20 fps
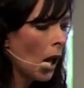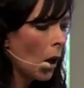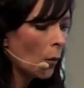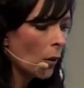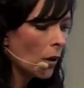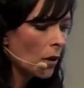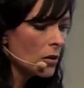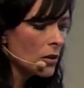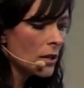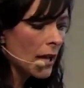We
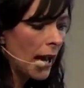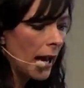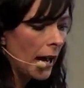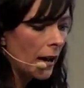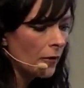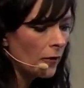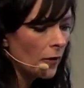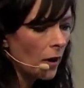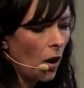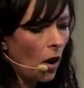also
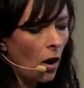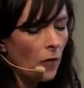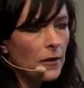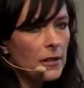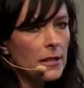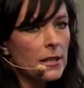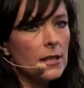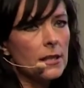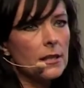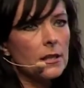have
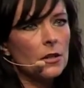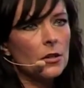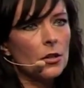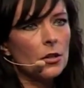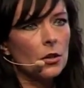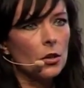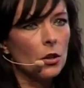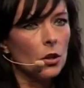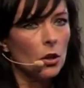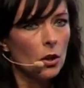officers that
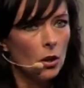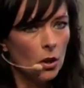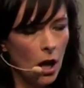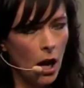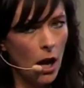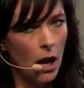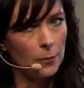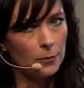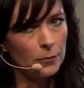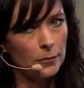are
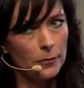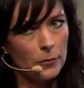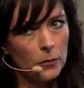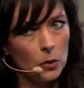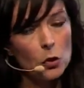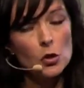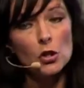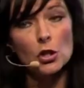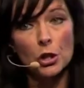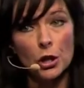
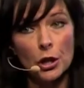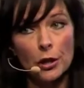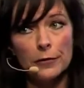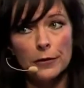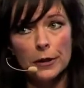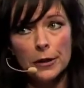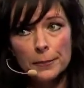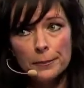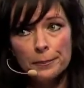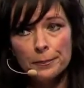
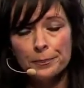undercover.